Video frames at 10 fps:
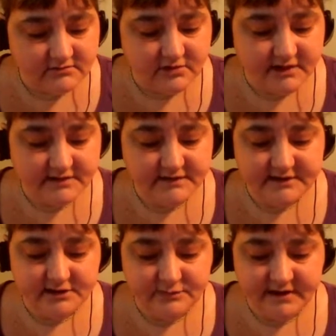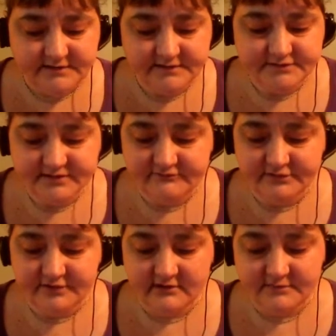Chronically ill patients live
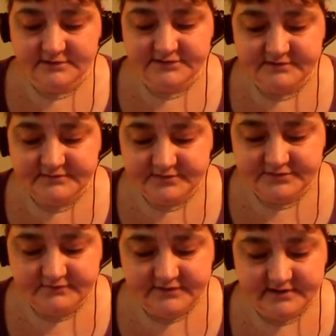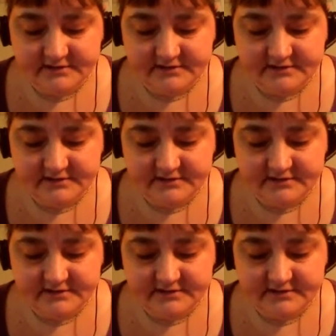with horrible symptoms of the